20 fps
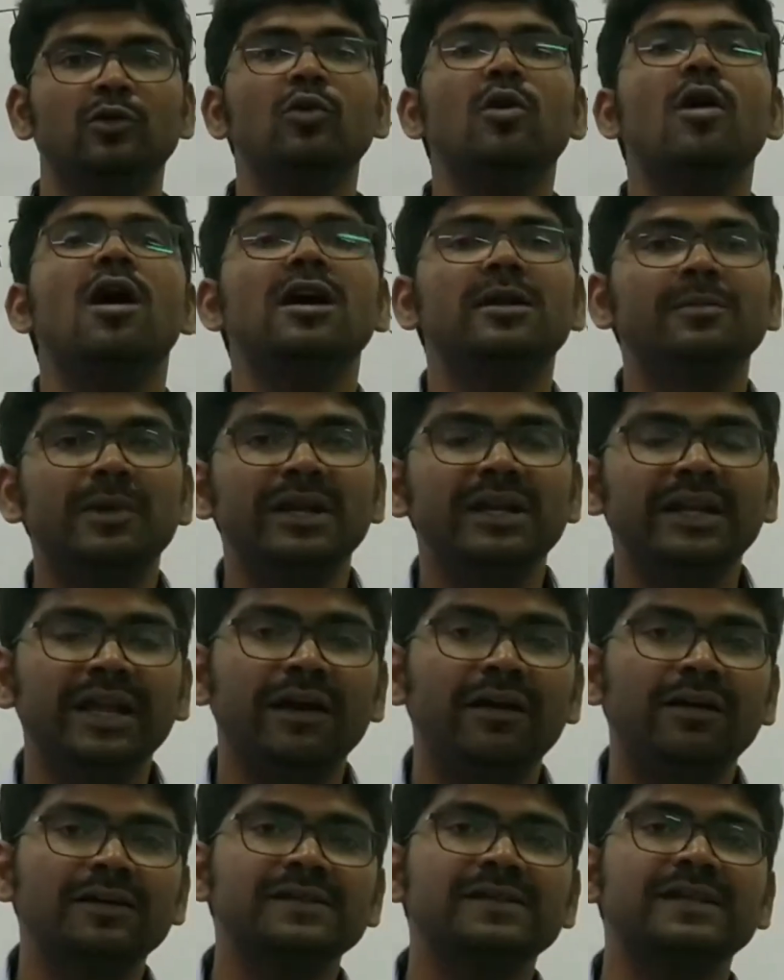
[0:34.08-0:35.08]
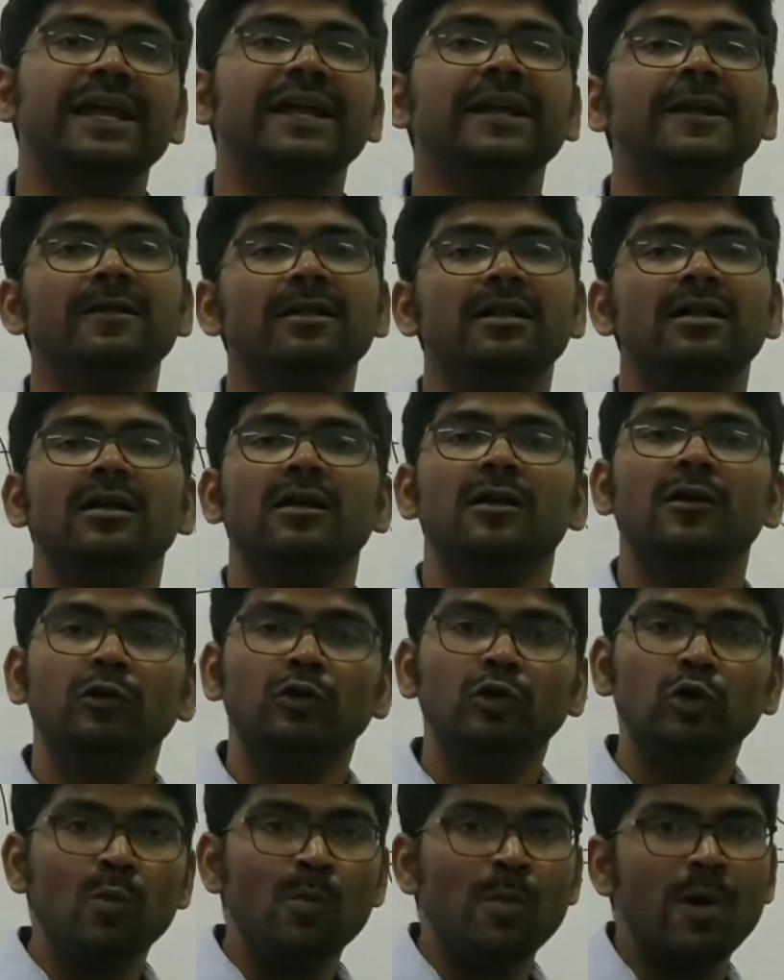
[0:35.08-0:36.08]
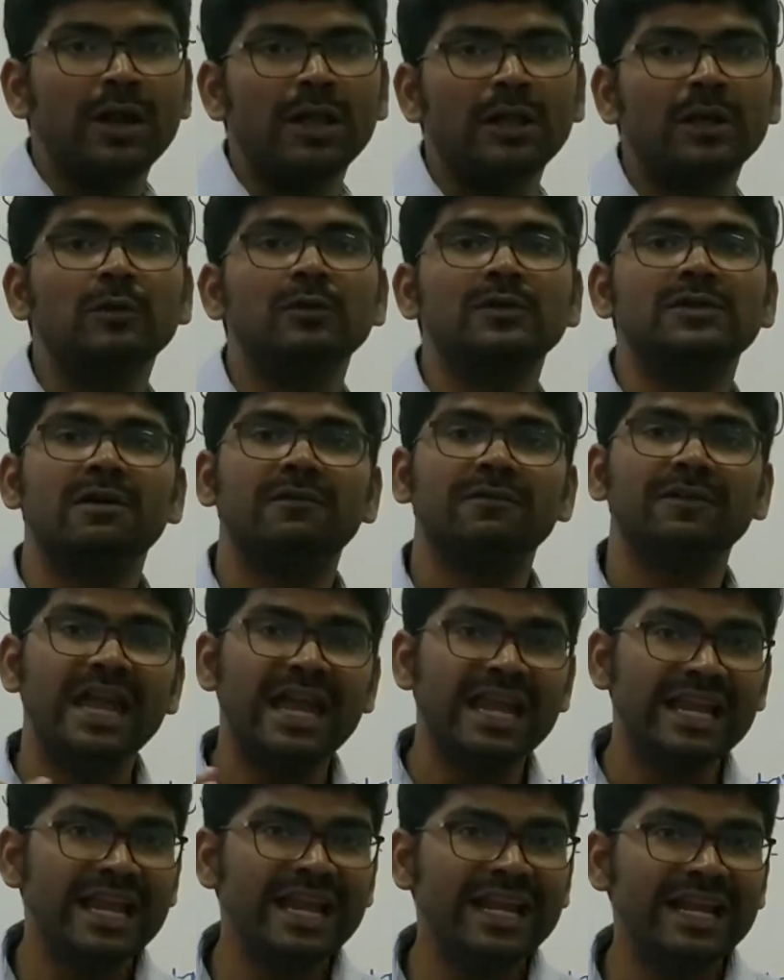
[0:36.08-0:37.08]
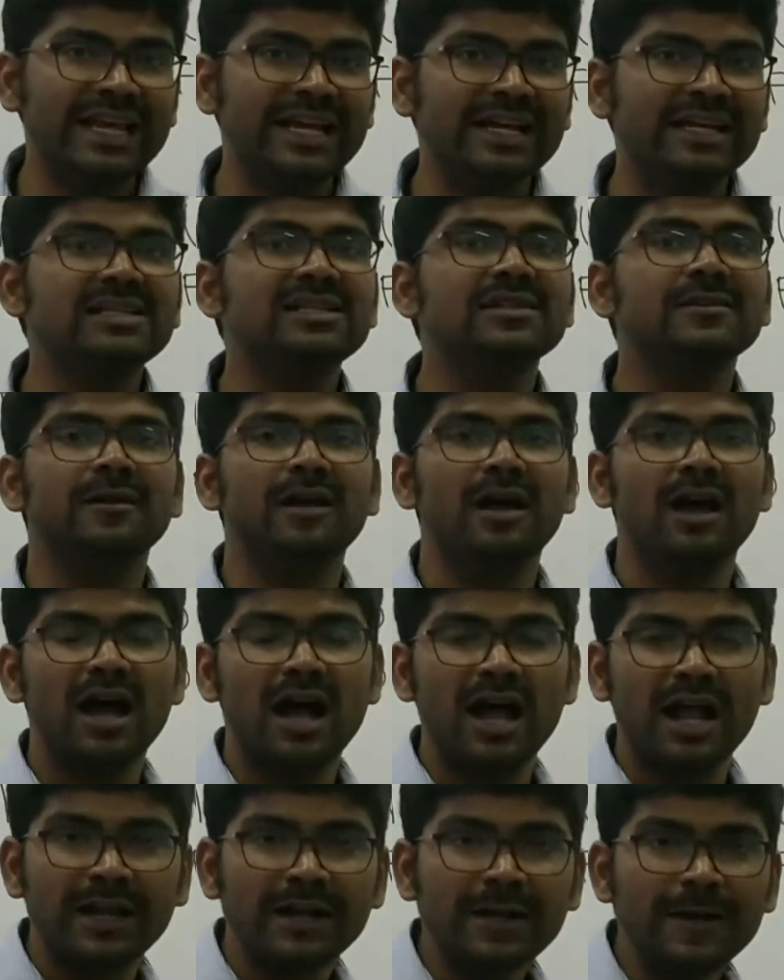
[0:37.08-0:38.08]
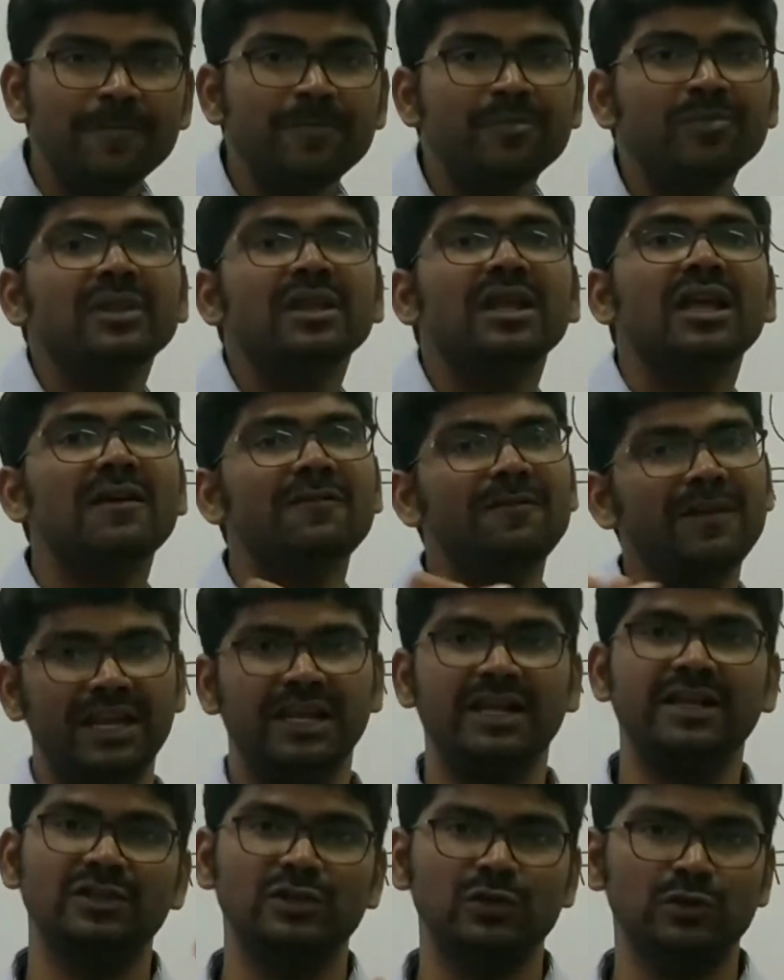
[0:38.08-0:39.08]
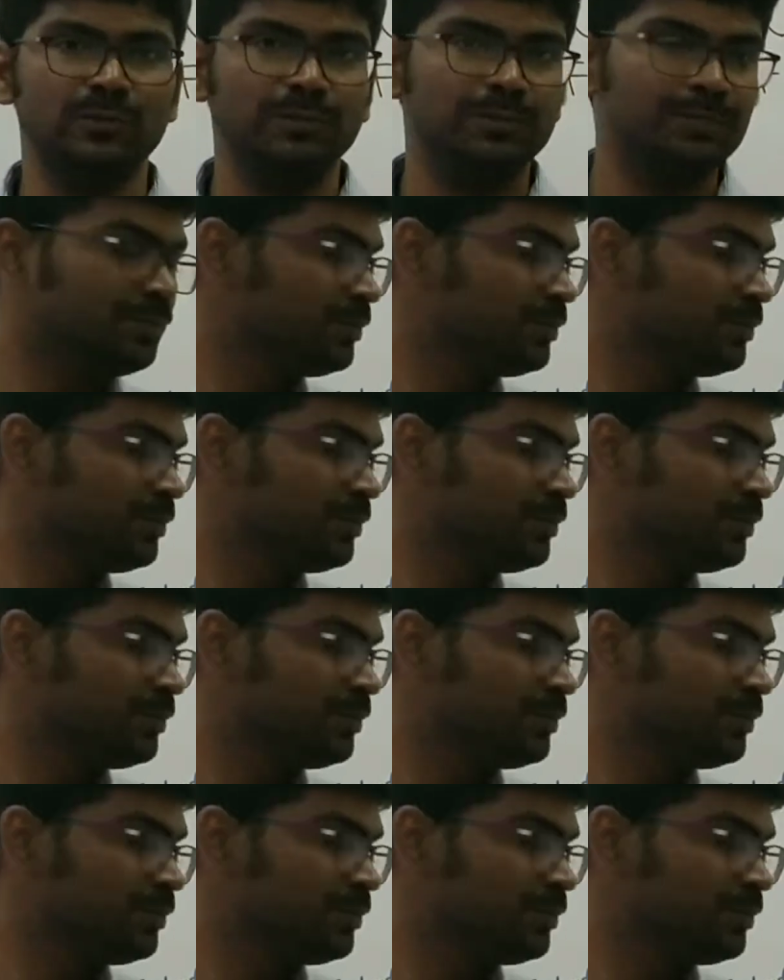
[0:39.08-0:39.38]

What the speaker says: to carbon dioxide, two molecules of NADH and FADH.